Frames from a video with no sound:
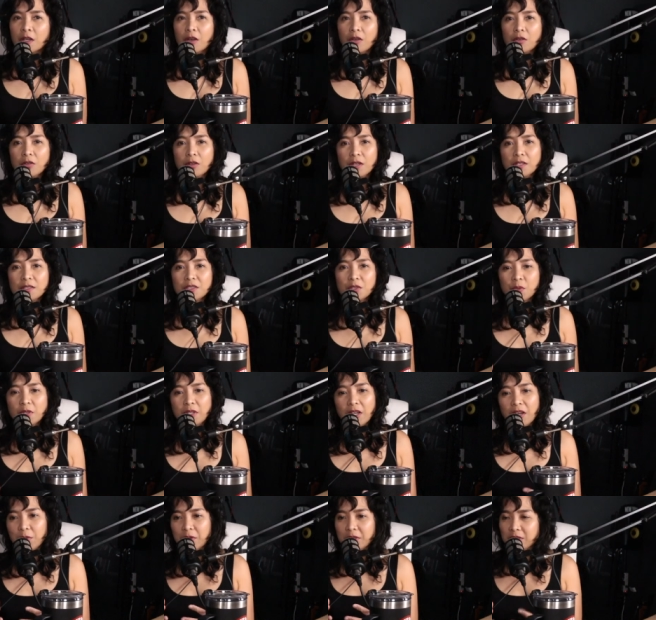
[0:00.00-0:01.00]
Okay, so
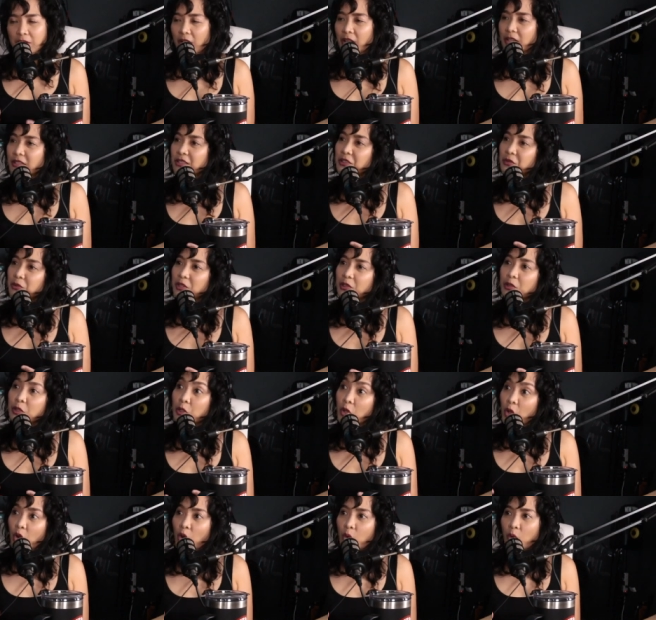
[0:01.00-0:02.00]
when I was young, I didn't really
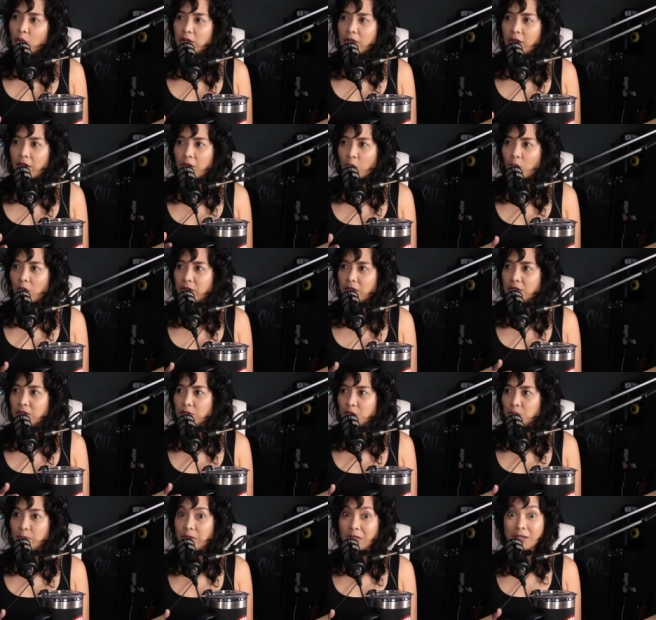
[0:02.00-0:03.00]
know that I wanted
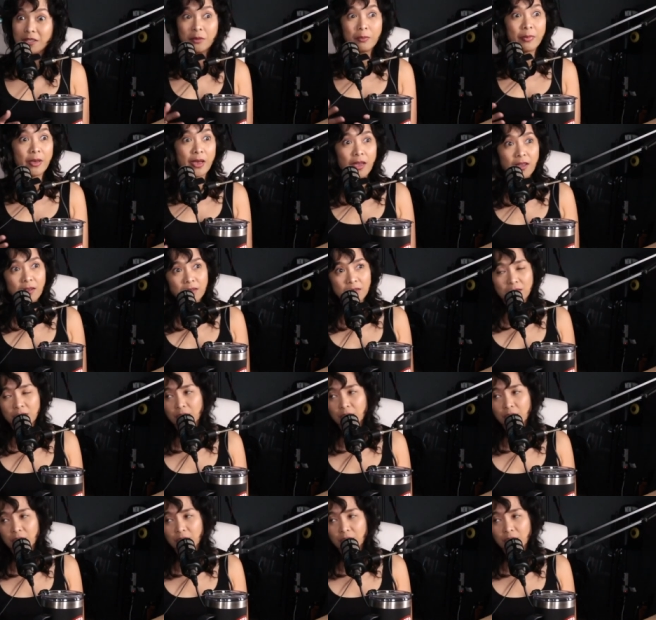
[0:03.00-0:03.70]
to be in a band.